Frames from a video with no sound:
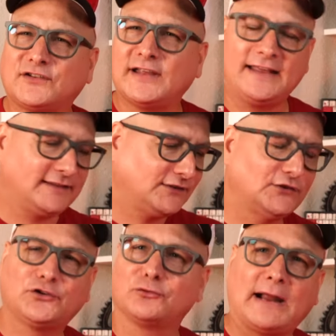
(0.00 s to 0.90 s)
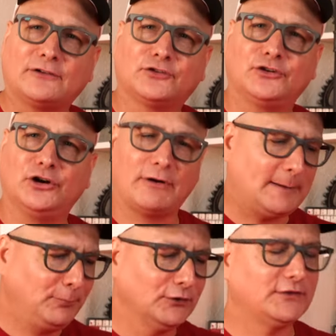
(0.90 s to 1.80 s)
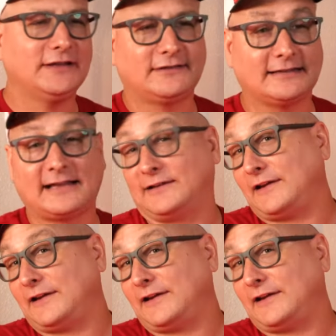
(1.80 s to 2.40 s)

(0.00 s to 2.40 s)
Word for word: say this is your route to go. I'd put this as like,